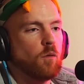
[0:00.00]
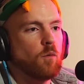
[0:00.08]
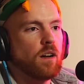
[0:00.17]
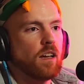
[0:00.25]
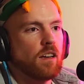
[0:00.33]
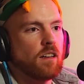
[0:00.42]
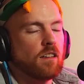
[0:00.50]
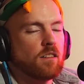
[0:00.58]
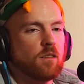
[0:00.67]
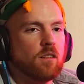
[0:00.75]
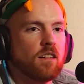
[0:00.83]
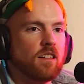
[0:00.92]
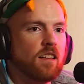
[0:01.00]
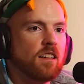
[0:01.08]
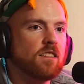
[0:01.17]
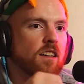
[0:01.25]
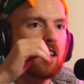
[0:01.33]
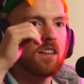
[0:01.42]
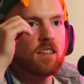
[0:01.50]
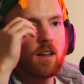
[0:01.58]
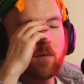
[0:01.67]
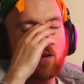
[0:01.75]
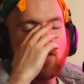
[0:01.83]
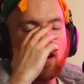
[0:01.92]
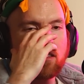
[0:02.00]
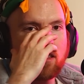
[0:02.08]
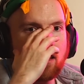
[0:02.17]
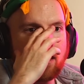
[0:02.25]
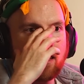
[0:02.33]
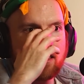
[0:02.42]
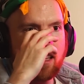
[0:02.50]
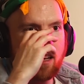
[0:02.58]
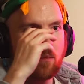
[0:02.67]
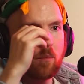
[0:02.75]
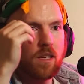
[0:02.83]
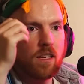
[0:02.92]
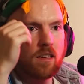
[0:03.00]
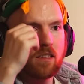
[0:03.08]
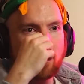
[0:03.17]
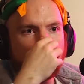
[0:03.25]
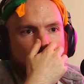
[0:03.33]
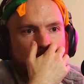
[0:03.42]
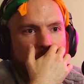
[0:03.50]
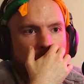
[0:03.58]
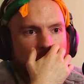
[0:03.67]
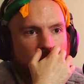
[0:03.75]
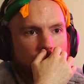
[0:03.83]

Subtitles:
Wait, so the second time I watch it, is that a bit that he's doing